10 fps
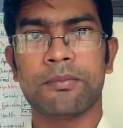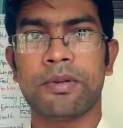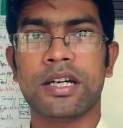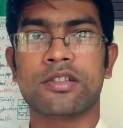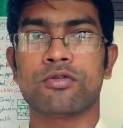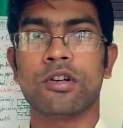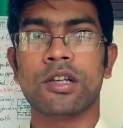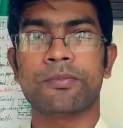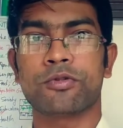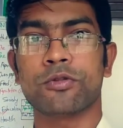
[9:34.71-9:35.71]
but
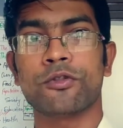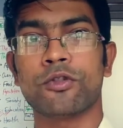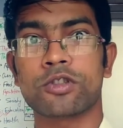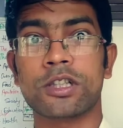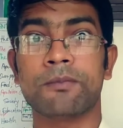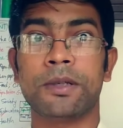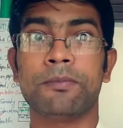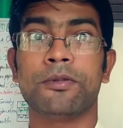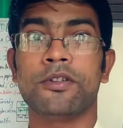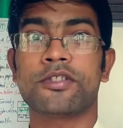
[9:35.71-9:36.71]
12 to 14
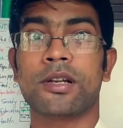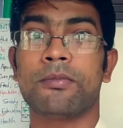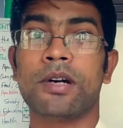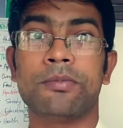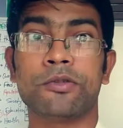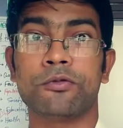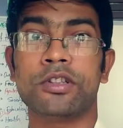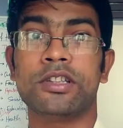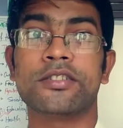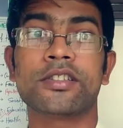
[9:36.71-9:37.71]
people surviving
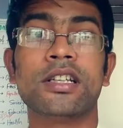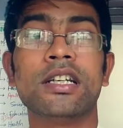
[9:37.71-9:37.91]
with this